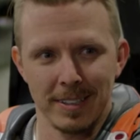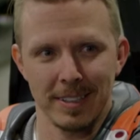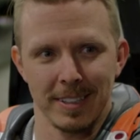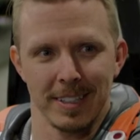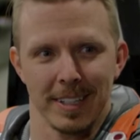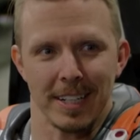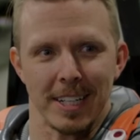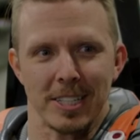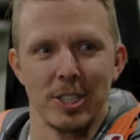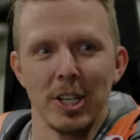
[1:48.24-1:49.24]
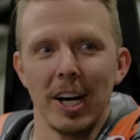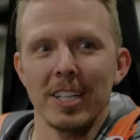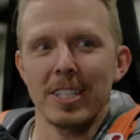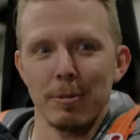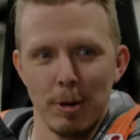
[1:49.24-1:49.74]
and a
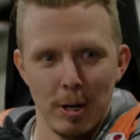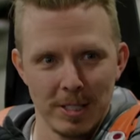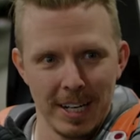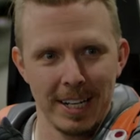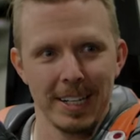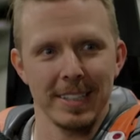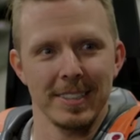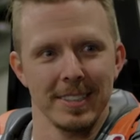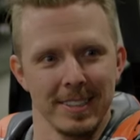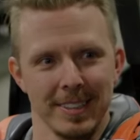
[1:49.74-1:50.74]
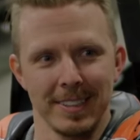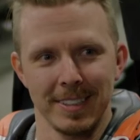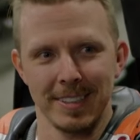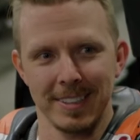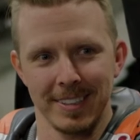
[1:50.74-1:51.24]
good friend could be running
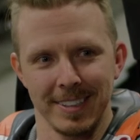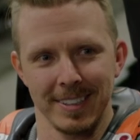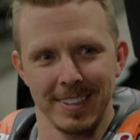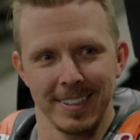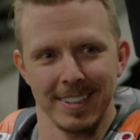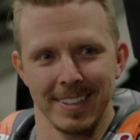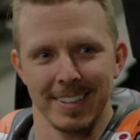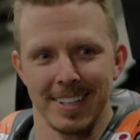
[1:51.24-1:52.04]
the whole 26